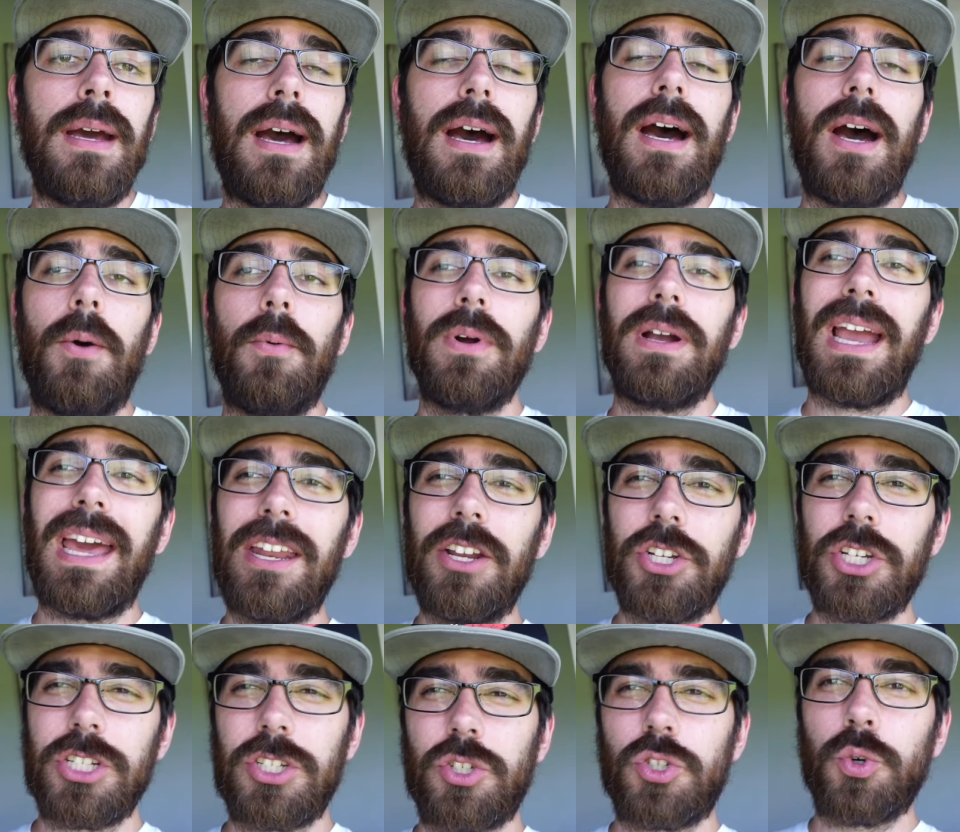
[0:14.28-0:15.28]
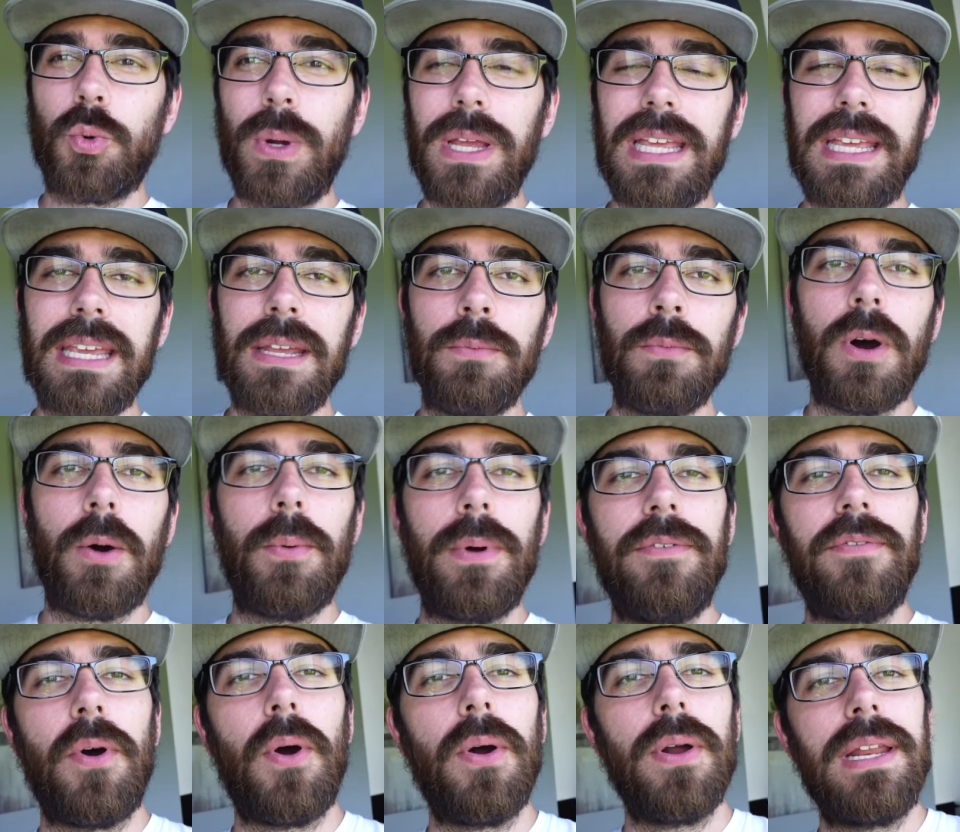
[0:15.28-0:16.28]
Uh, we're kind of just tweaking what
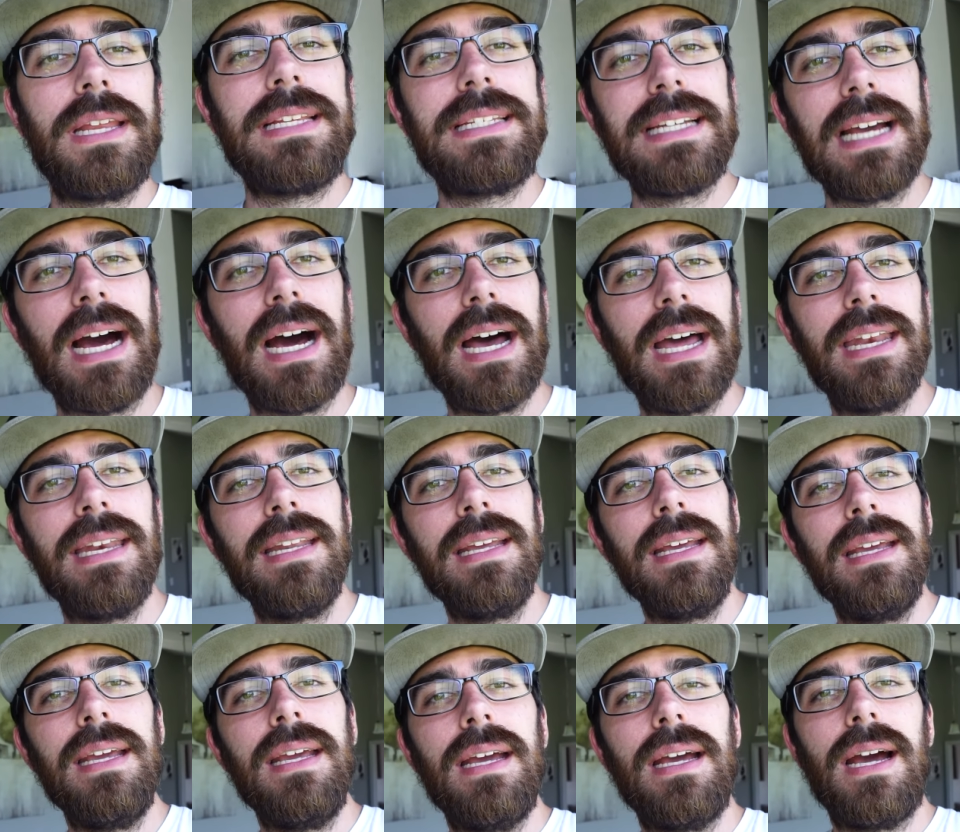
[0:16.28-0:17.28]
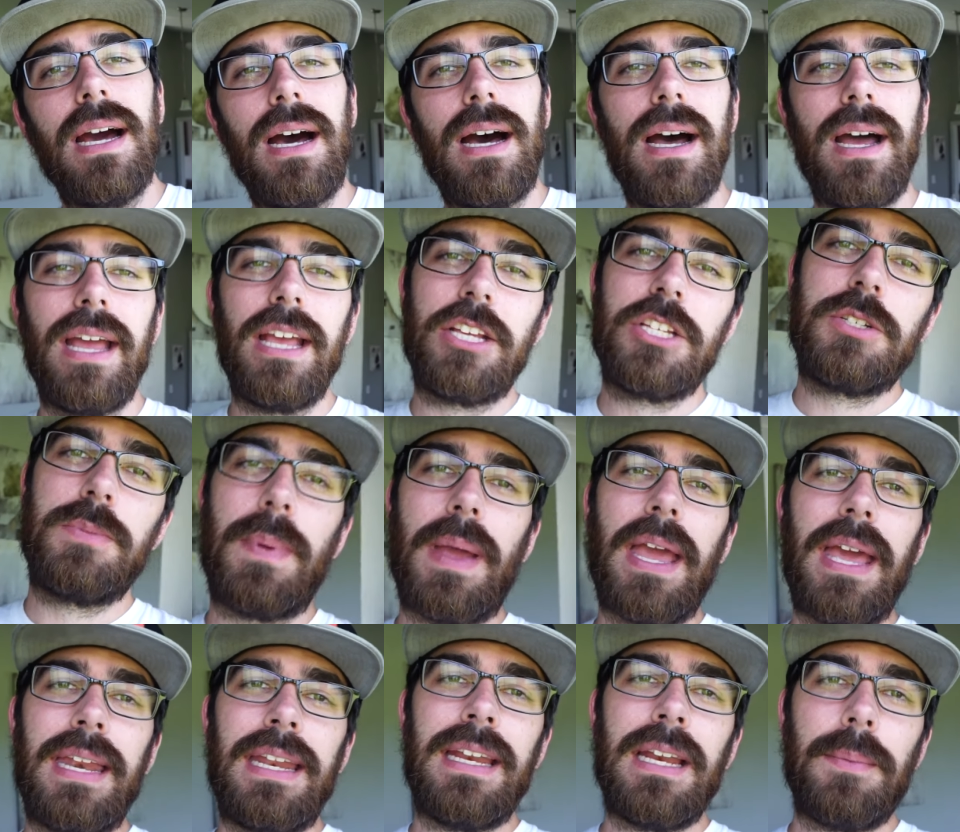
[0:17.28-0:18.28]
we've already done, uh,
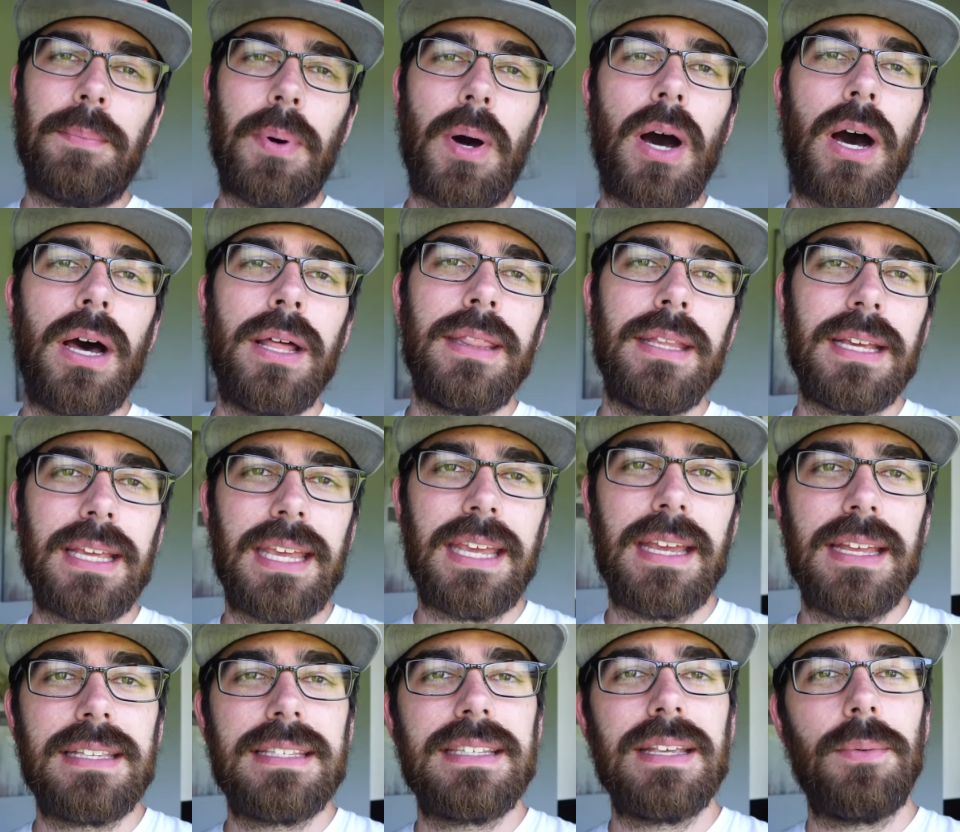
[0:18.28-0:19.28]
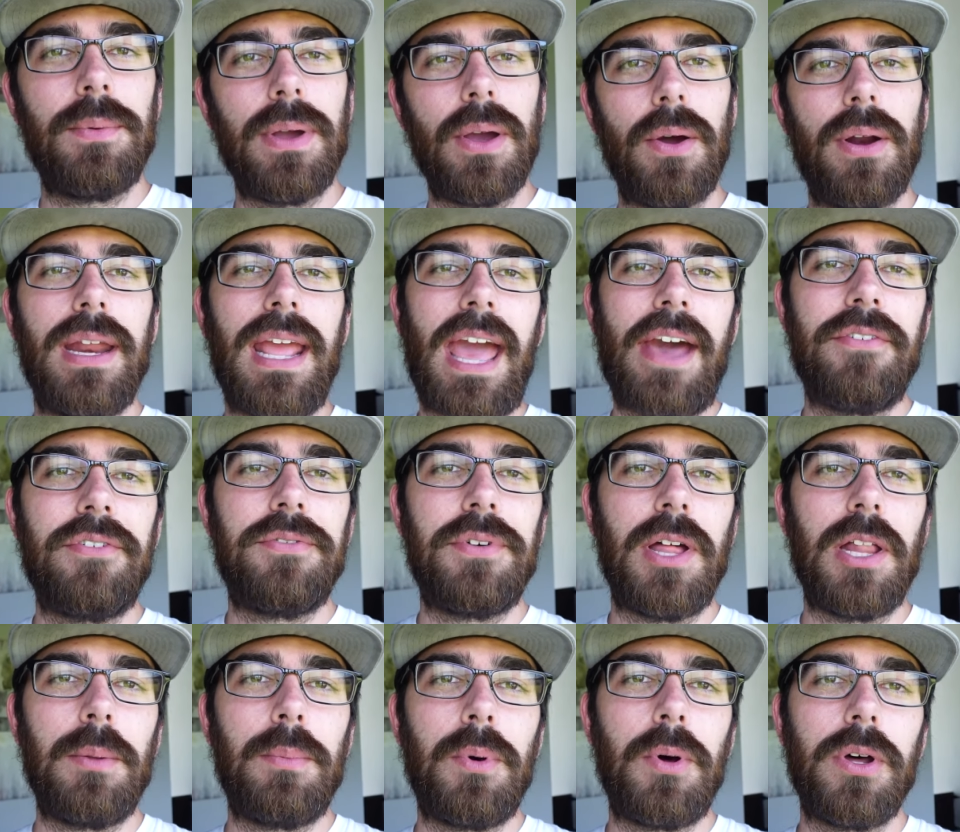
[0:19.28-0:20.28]
expanding upon the kits that we already have
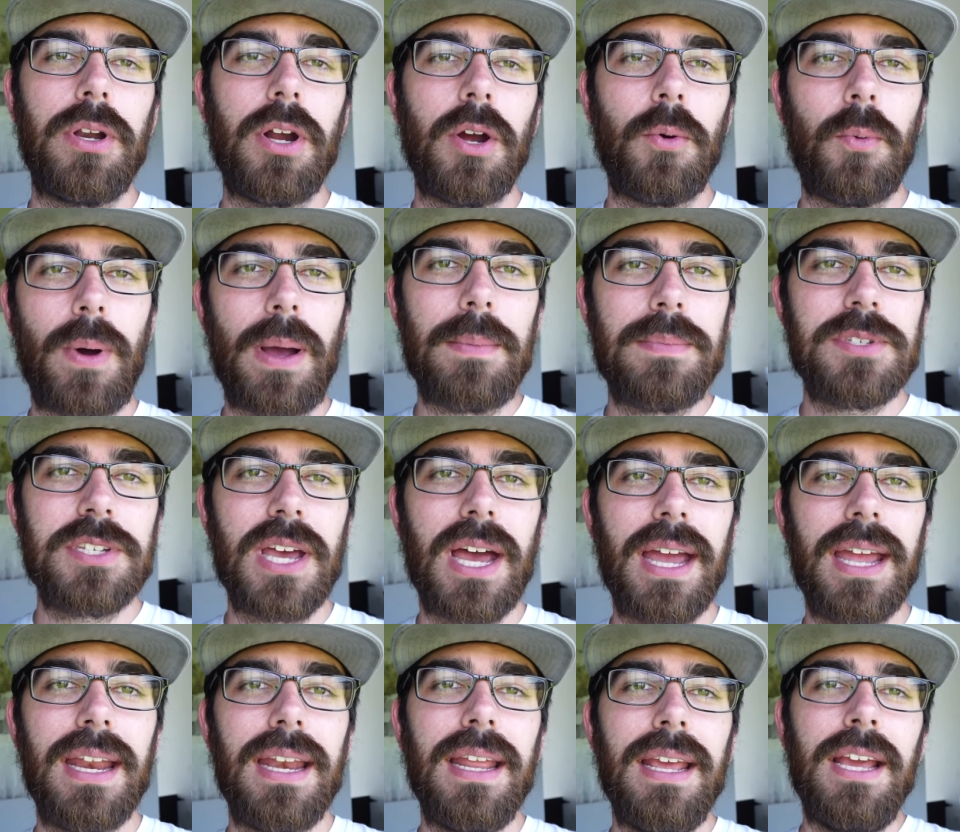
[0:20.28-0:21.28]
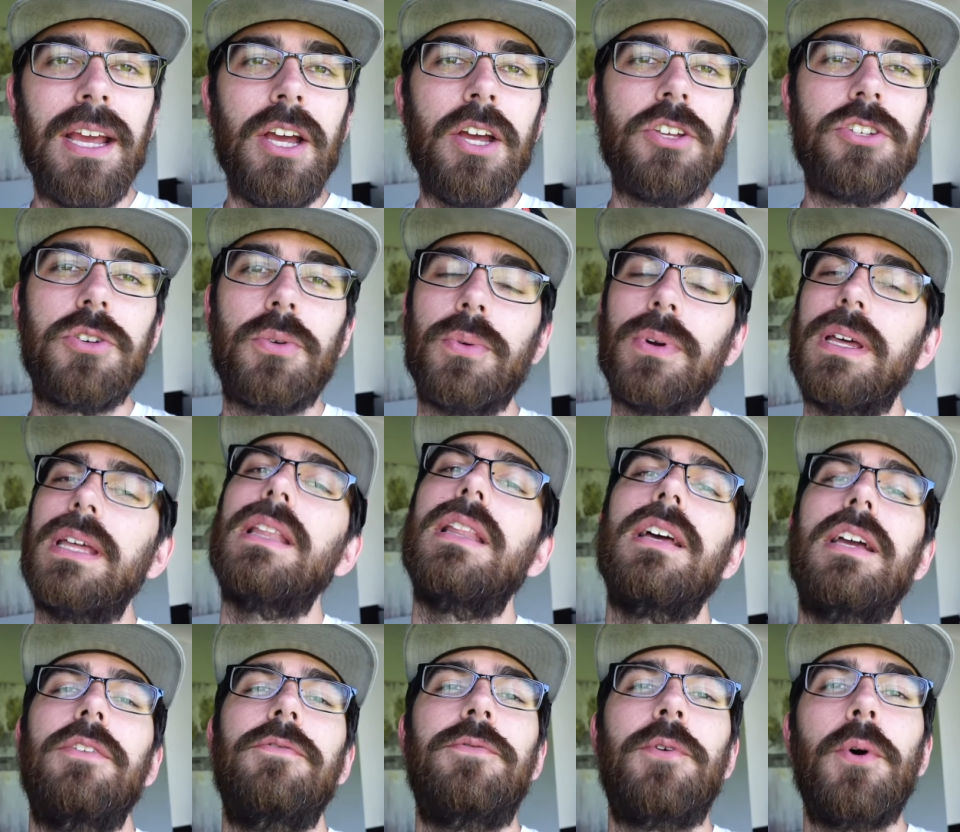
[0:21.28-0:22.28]
available on our website. So really
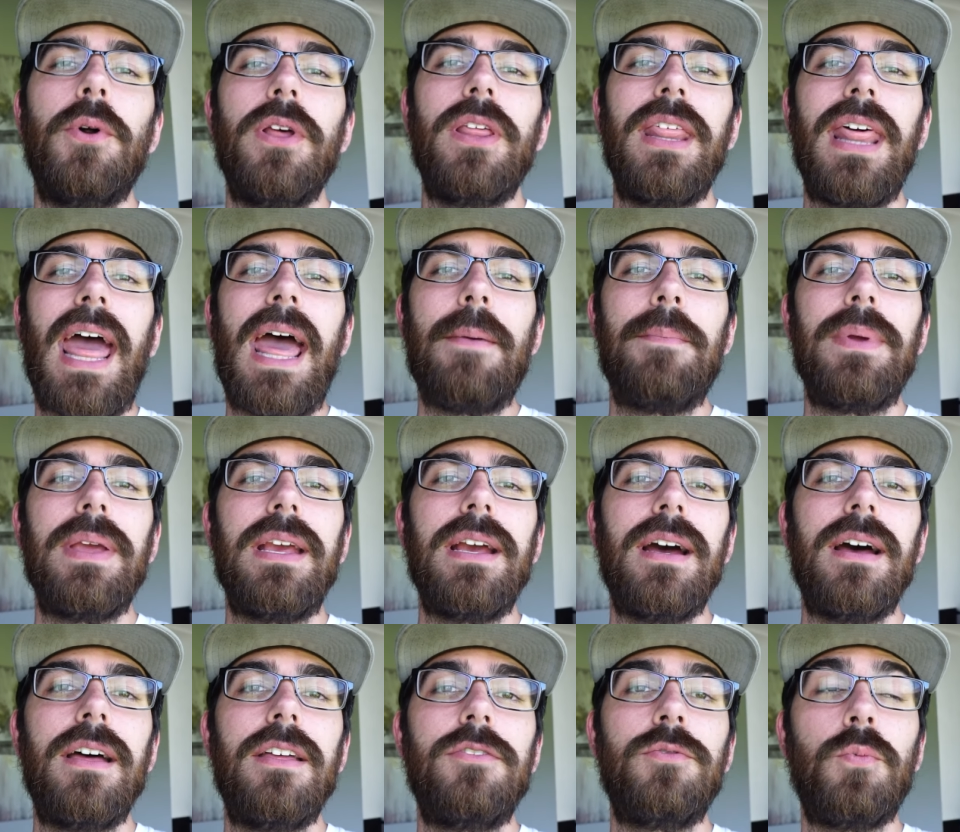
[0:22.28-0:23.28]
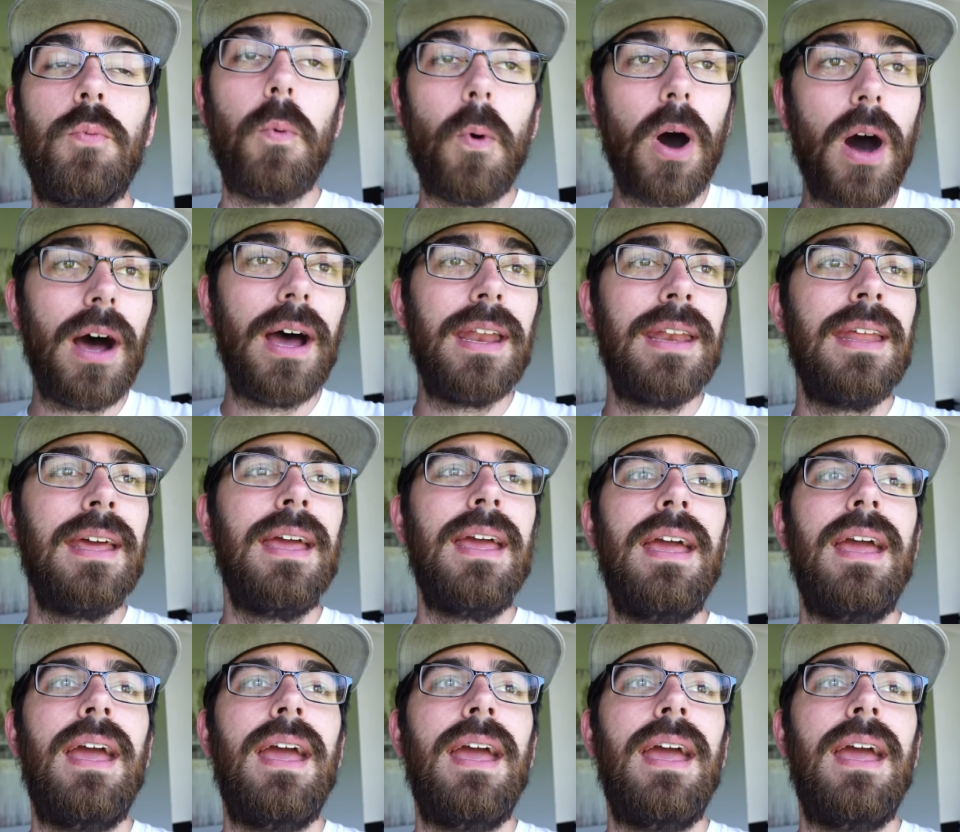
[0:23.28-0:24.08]
looking forward to that because one,